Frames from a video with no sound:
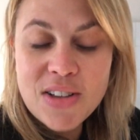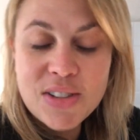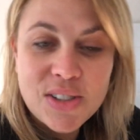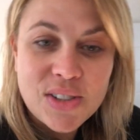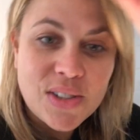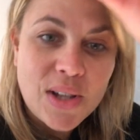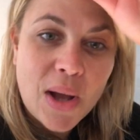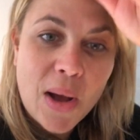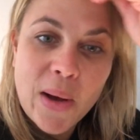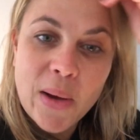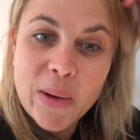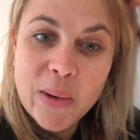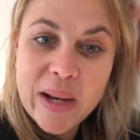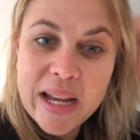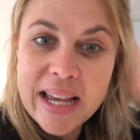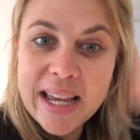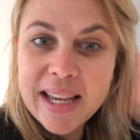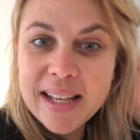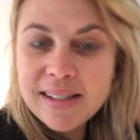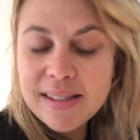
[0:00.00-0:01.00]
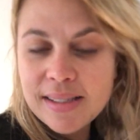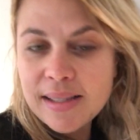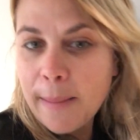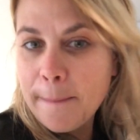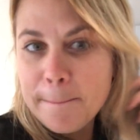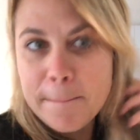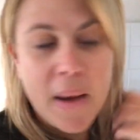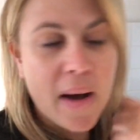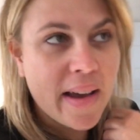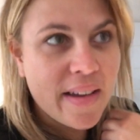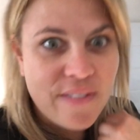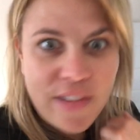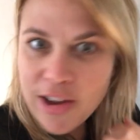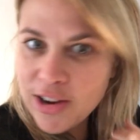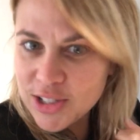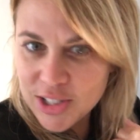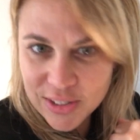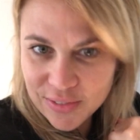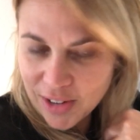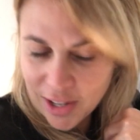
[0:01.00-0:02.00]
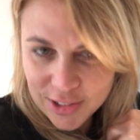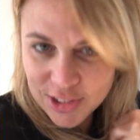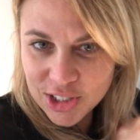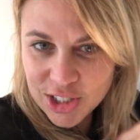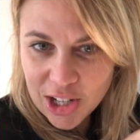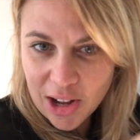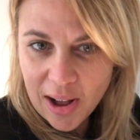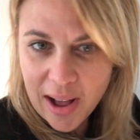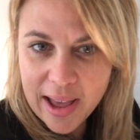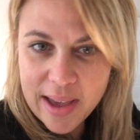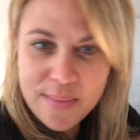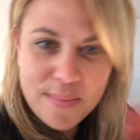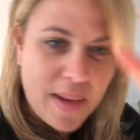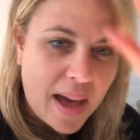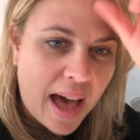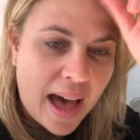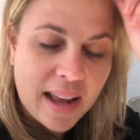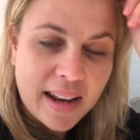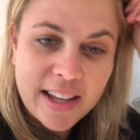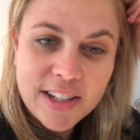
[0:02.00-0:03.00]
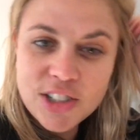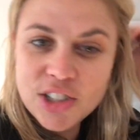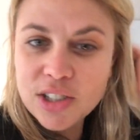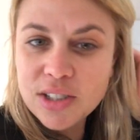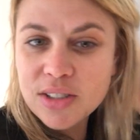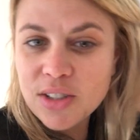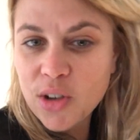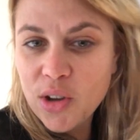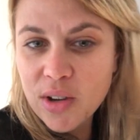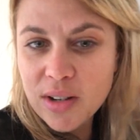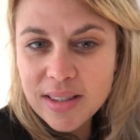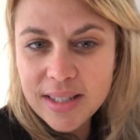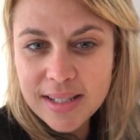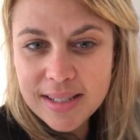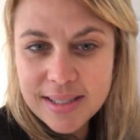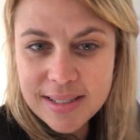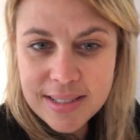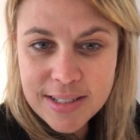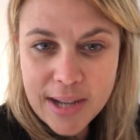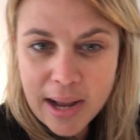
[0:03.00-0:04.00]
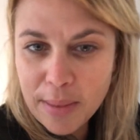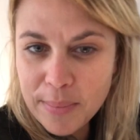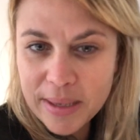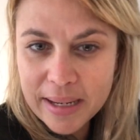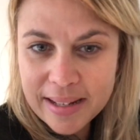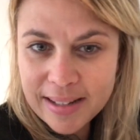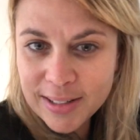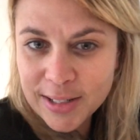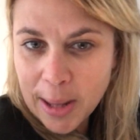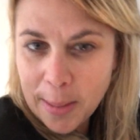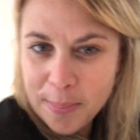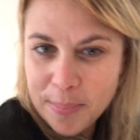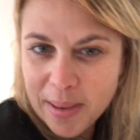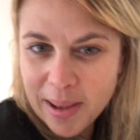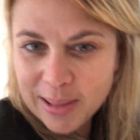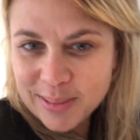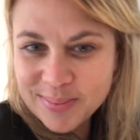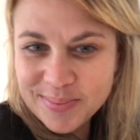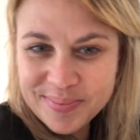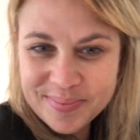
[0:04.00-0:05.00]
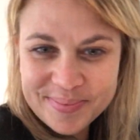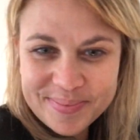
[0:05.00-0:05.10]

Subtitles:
So it's my version of lunchtime, and I just cooked this yummy little number.